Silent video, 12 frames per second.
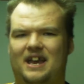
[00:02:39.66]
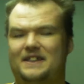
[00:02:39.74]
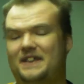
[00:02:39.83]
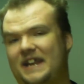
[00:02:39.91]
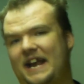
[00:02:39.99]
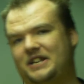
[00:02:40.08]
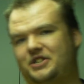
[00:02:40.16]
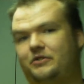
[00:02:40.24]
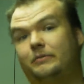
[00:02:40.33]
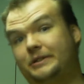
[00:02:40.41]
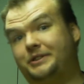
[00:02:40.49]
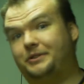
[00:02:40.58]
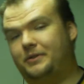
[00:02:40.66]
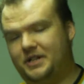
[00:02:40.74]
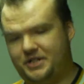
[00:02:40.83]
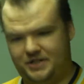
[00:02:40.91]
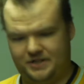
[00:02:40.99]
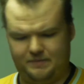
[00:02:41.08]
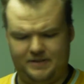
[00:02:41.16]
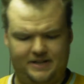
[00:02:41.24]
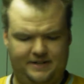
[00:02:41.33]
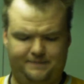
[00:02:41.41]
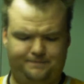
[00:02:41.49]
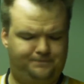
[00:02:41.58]
and then ask you a bunch of questions
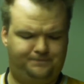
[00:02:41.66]
about it.